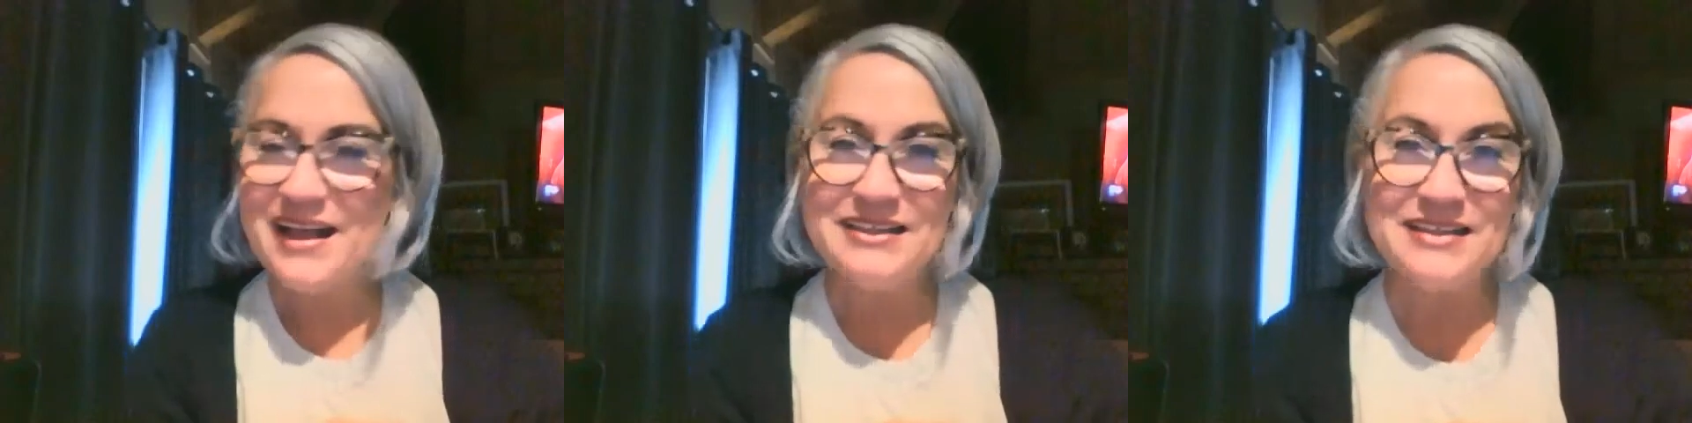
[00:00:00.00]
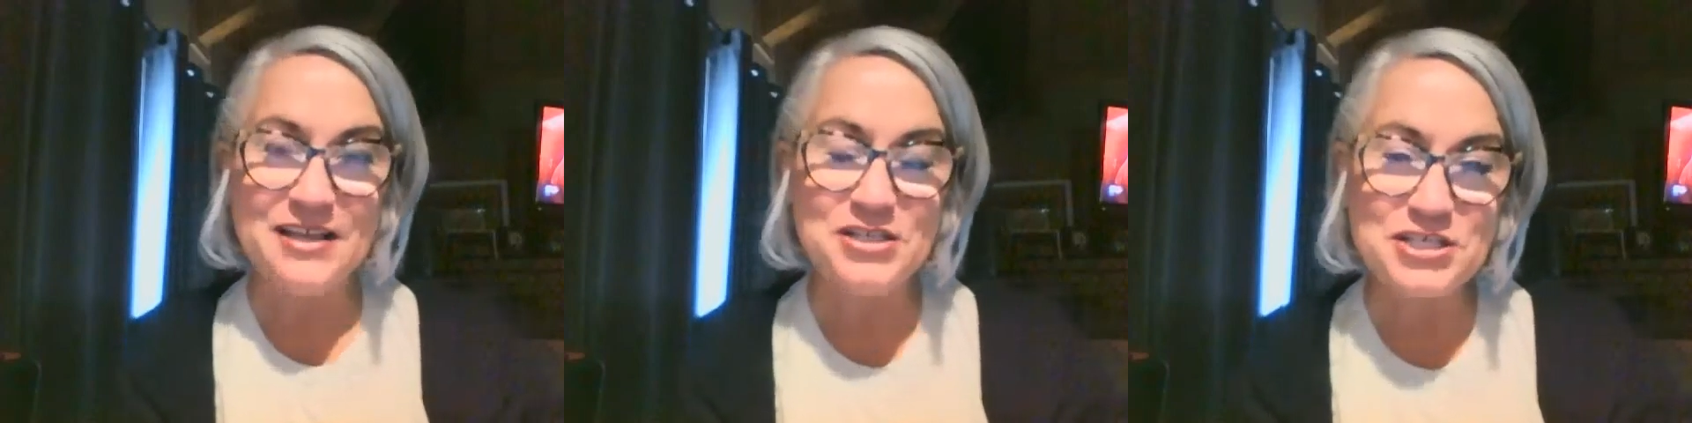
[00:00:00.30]

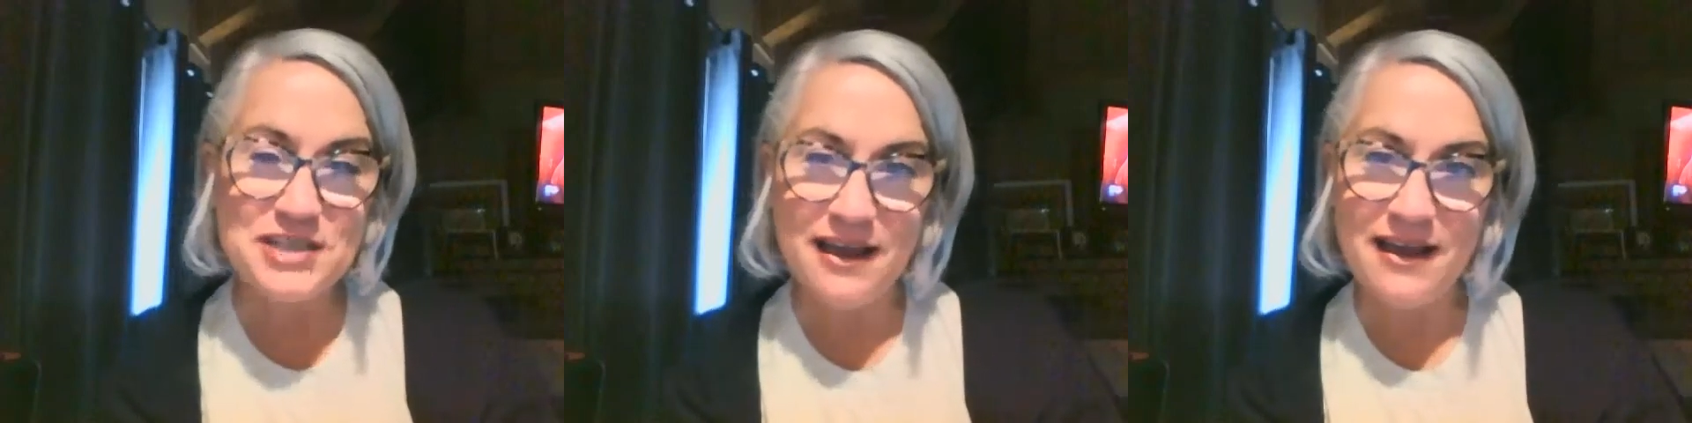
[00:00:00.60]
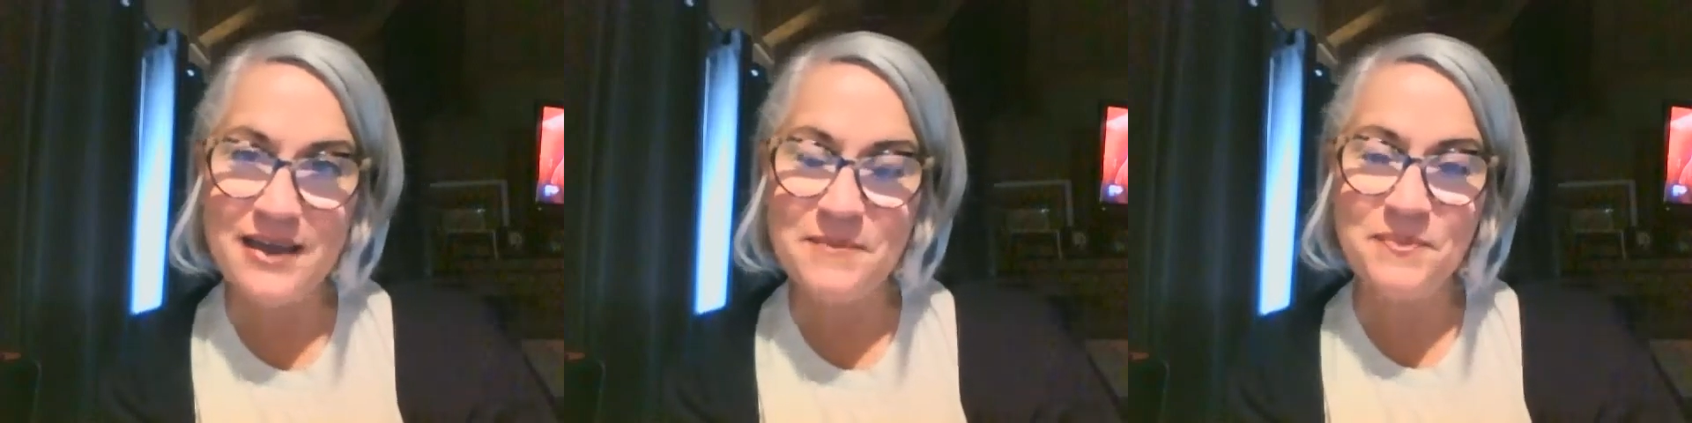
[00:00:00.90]

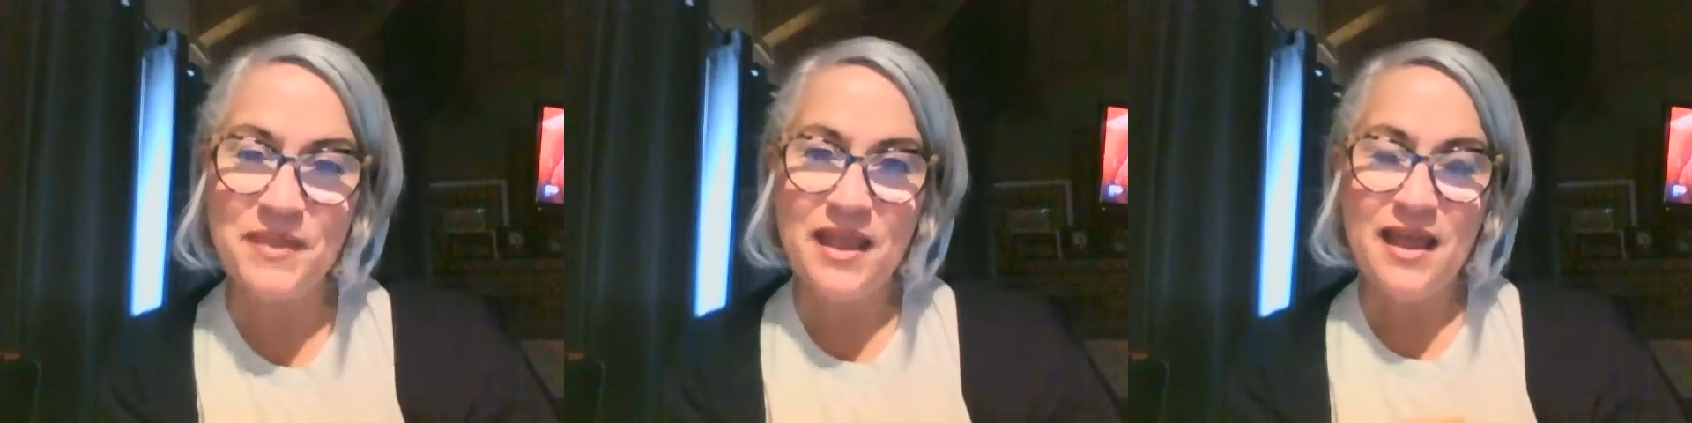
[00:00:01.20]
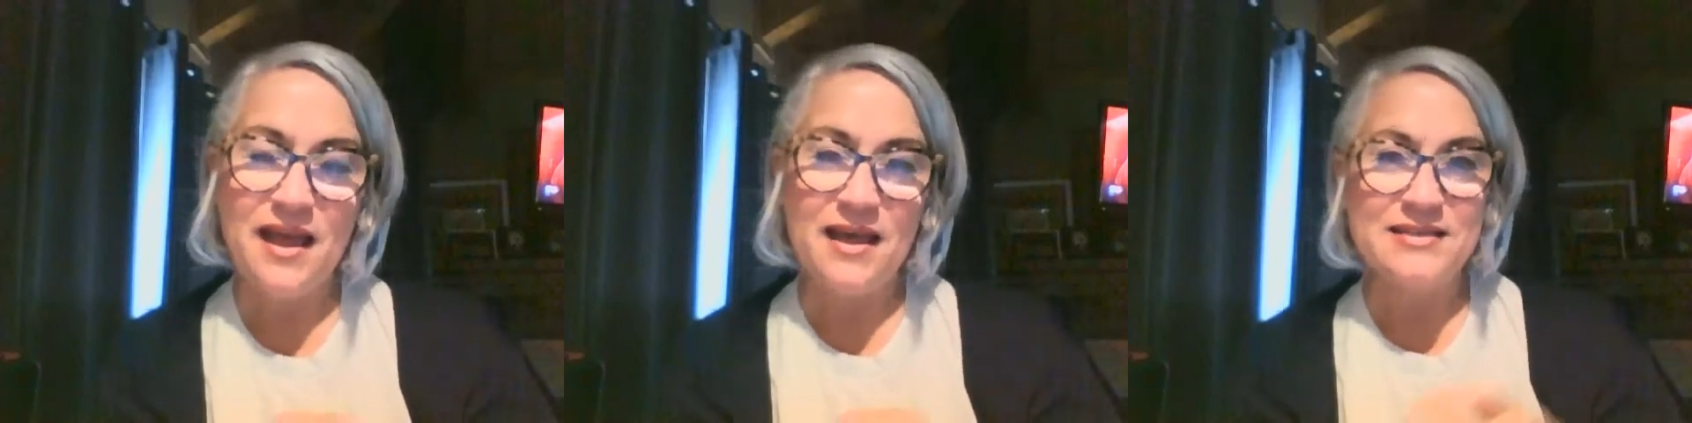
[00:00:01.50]
Lunchtime,
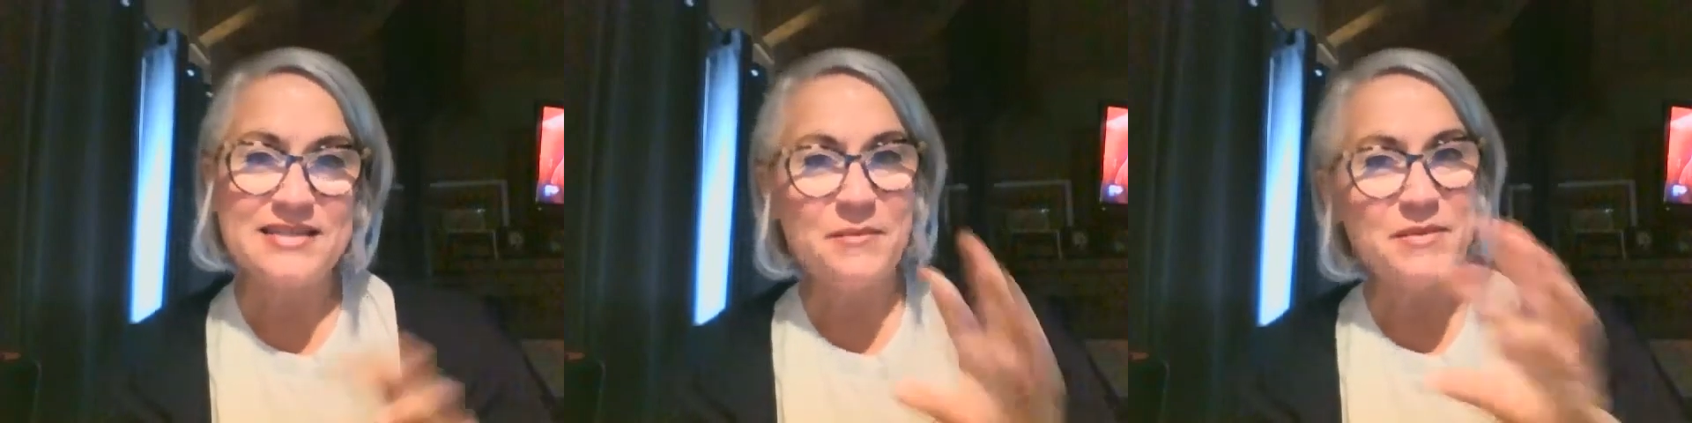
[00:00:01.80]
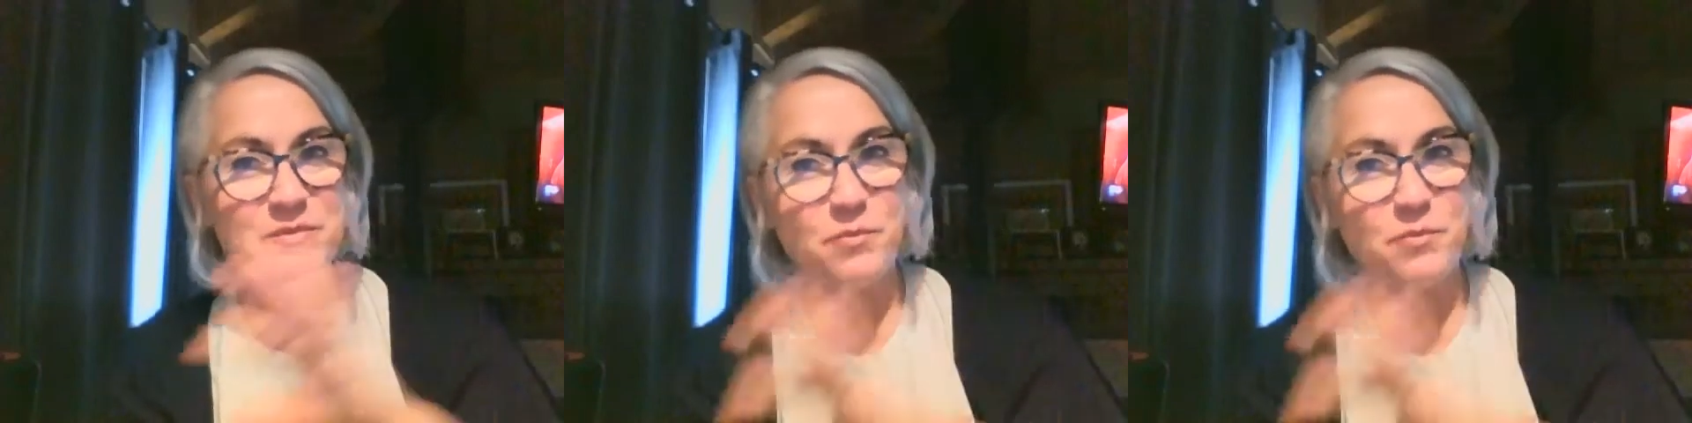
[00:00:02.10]
same as